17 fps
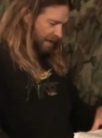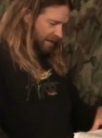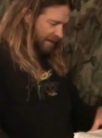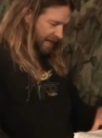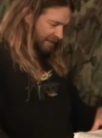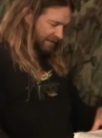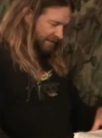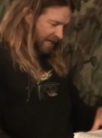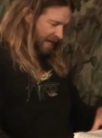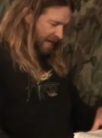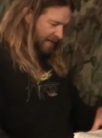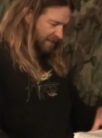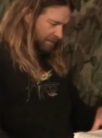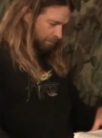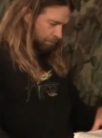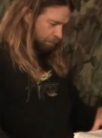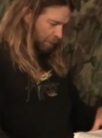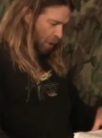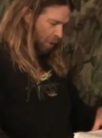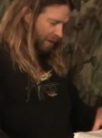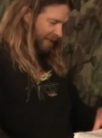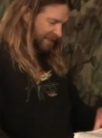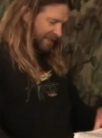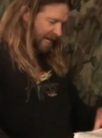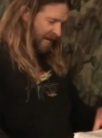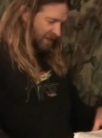Next day, it's
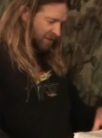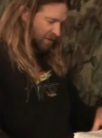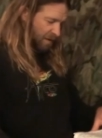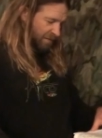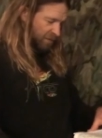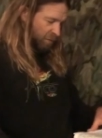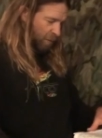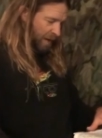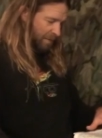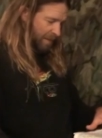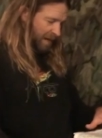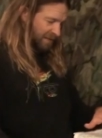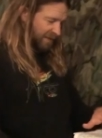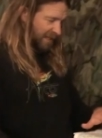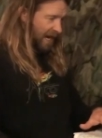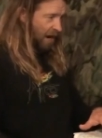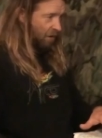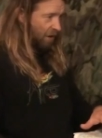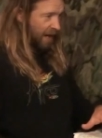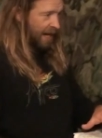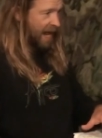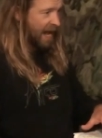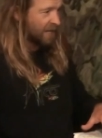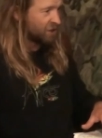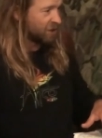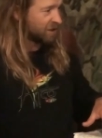blowing its ass off, 20 miles an hour,
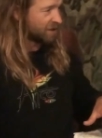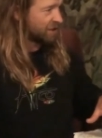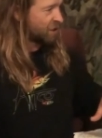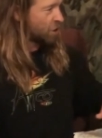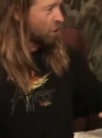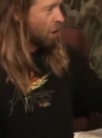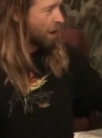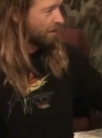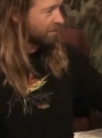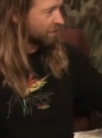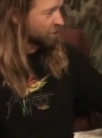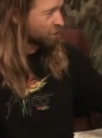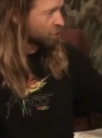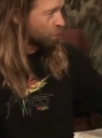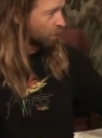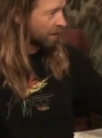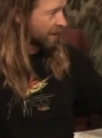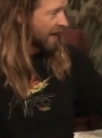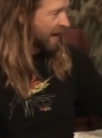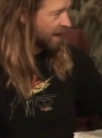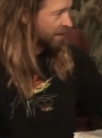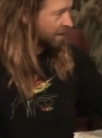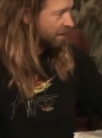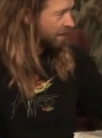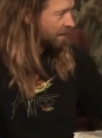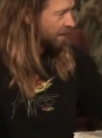and I just carved the
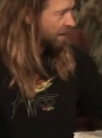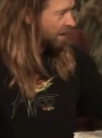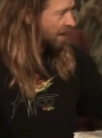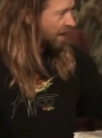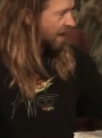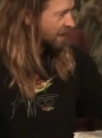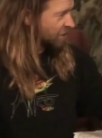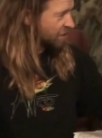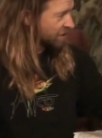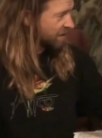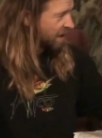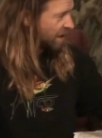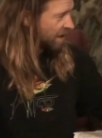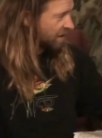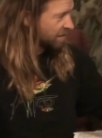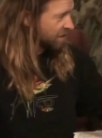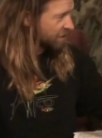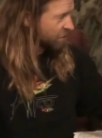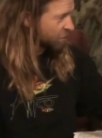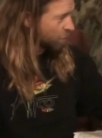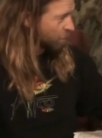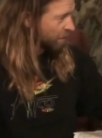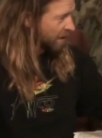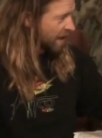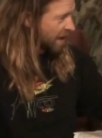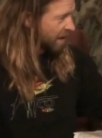shoreline. I just hugged this
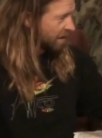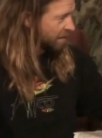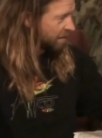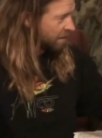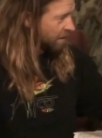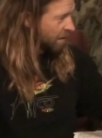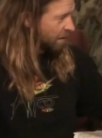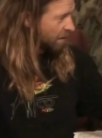shoreline.